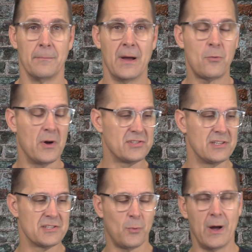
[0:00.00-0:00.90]
My
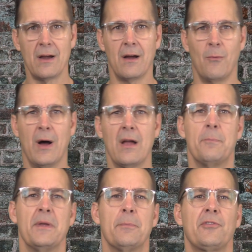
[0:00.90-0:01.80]
question is, why
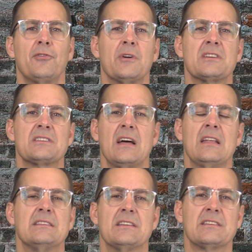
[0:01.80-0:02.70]
are people so
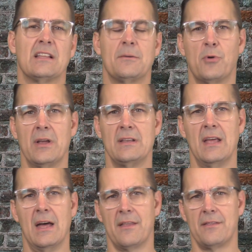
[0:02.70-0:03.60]
excited to celebrate
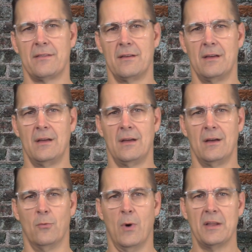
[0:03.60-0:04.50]
death?
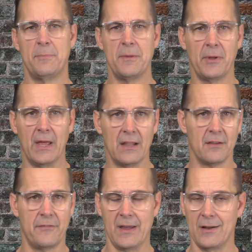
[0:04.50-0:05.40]
Why do people
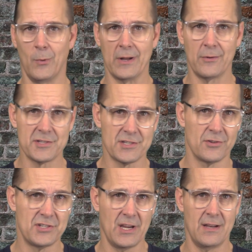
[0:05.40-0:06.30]
elevate and want to
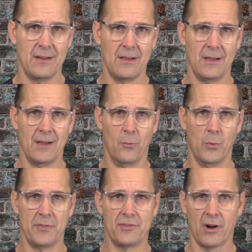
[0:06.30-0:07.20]
associate
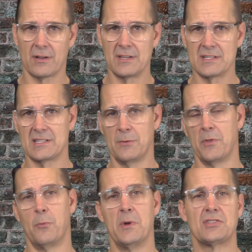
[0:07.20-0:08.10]
with darkness and
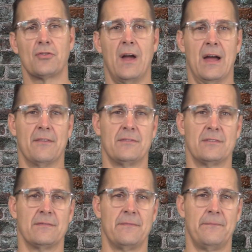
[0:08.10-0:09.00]
with
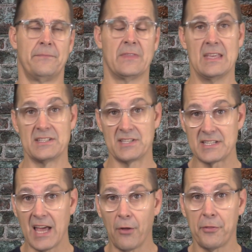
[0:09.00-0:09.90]
witchcraft? Is
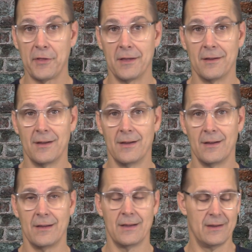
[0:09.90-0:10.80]
this healthy?
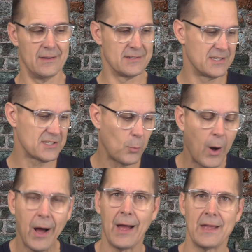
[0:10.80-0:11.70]
Is this
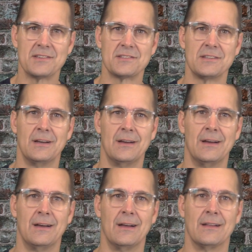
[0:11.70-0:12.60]
wise?
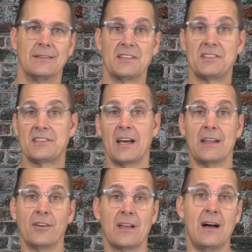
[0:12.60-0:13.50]
Does this
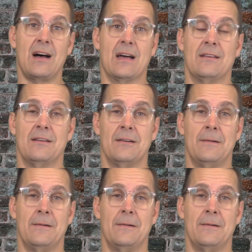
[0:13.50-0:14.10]
honor God?